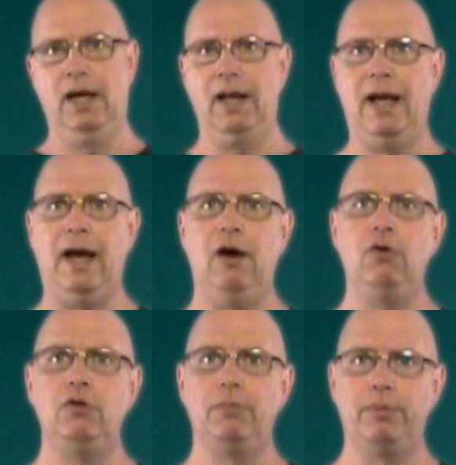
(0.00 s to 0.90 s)
and
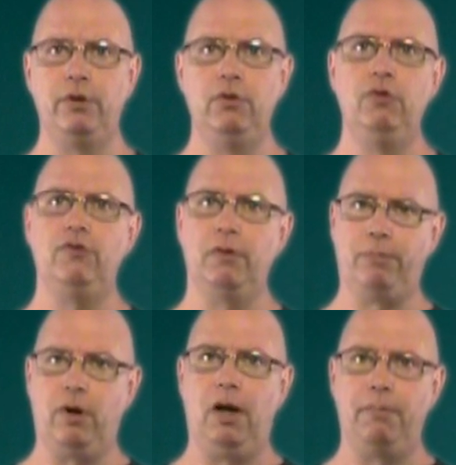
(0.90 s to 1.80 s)
how to produce a
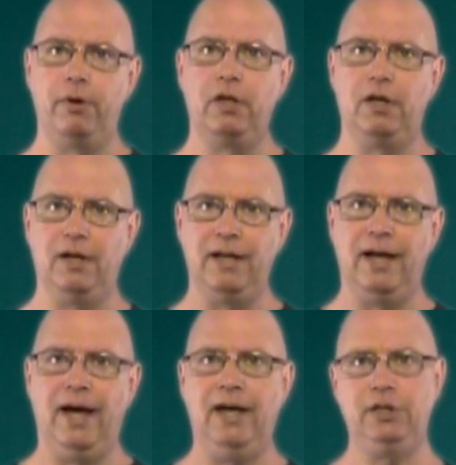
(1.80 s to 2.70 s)
proper cutting
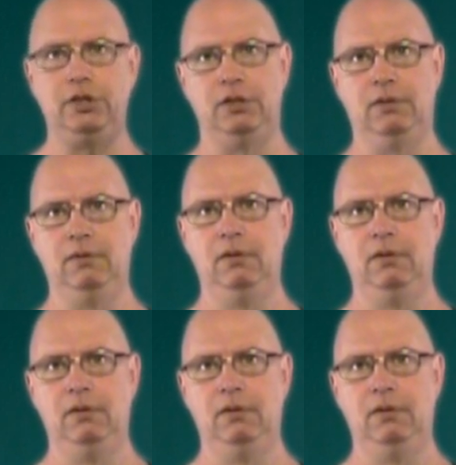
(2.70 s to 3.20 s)
action